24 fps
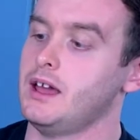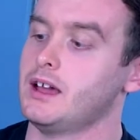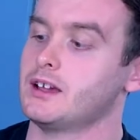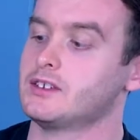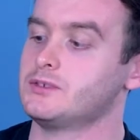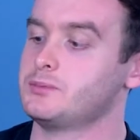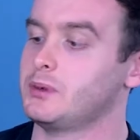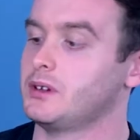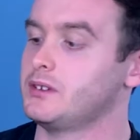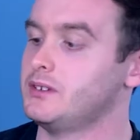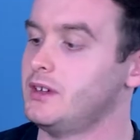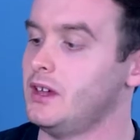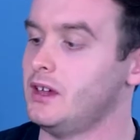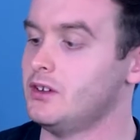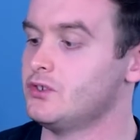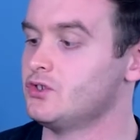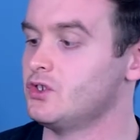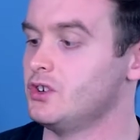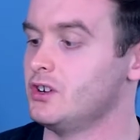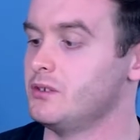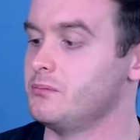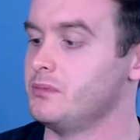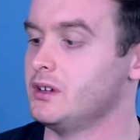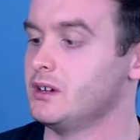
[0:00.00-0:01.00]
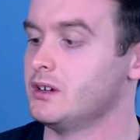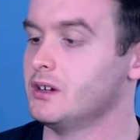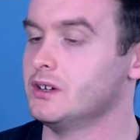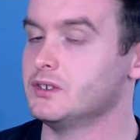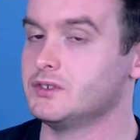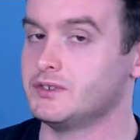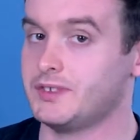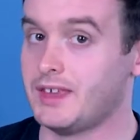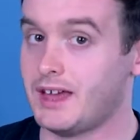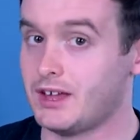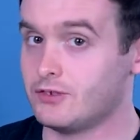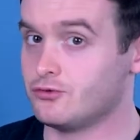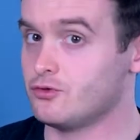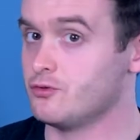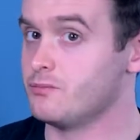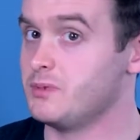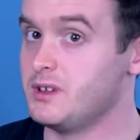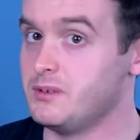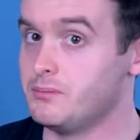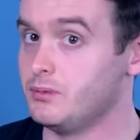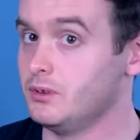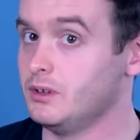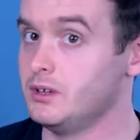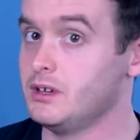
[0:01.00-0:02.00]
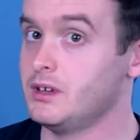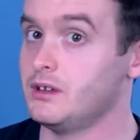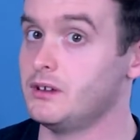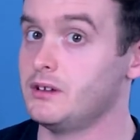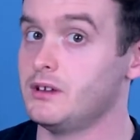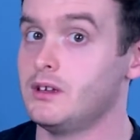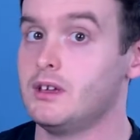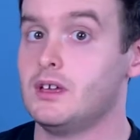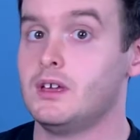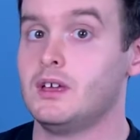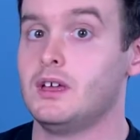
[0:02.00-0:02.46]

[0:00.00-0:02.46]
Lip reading: expectation and because that drew people in,